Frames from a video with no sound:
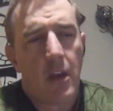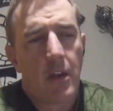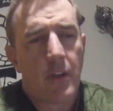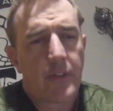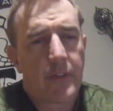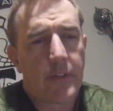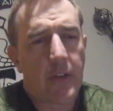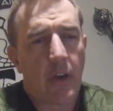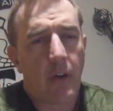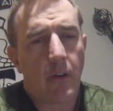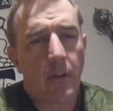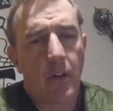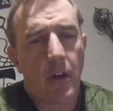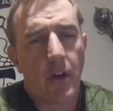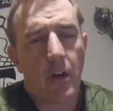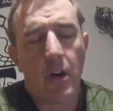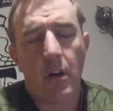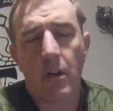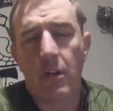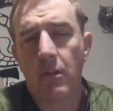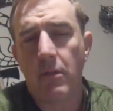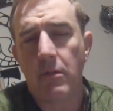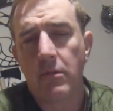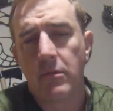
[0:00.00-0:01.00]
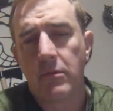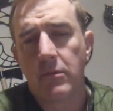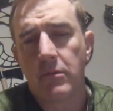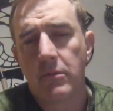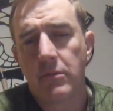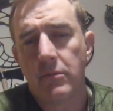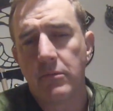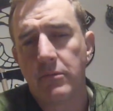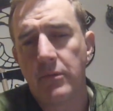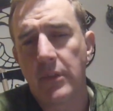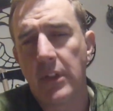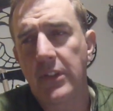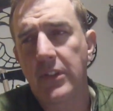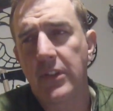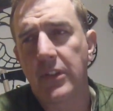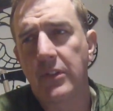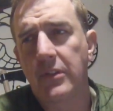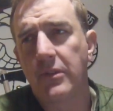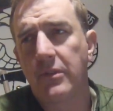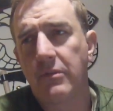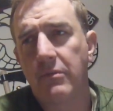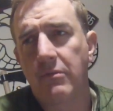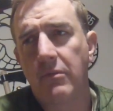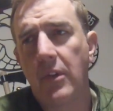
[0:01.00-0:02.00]
So, you know, this
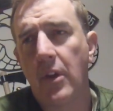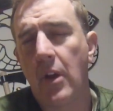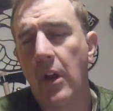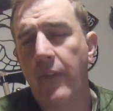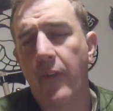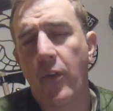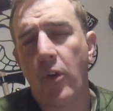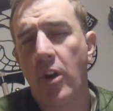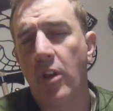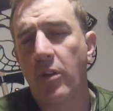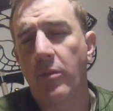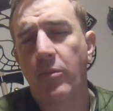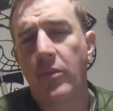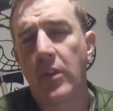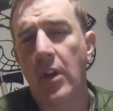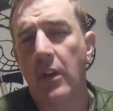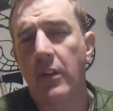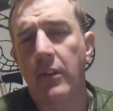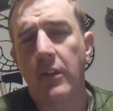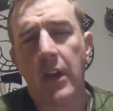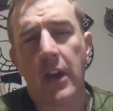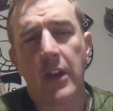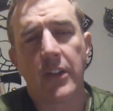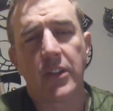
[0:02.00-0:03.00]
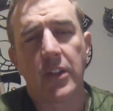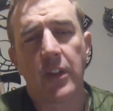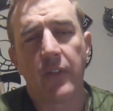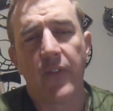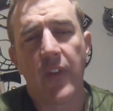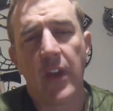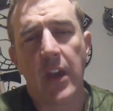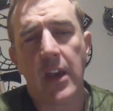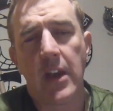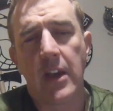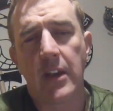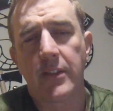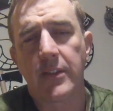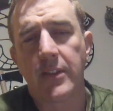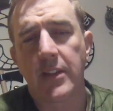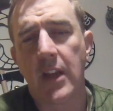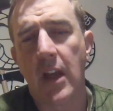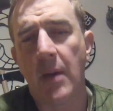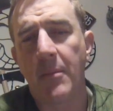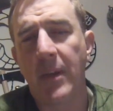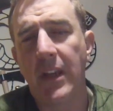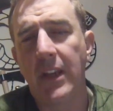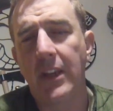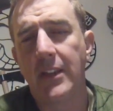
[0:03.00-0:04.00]
is, you know, I've already done SFAS and
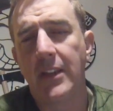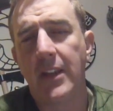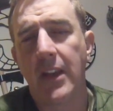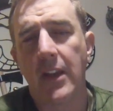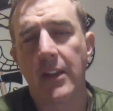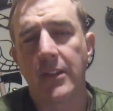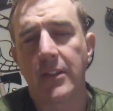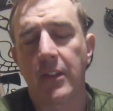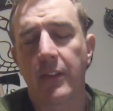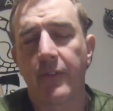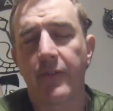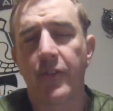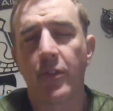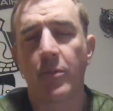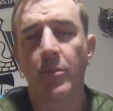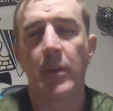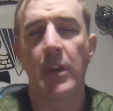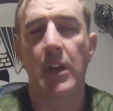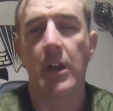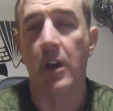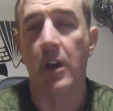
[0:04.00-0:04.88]
I'm ETSing from the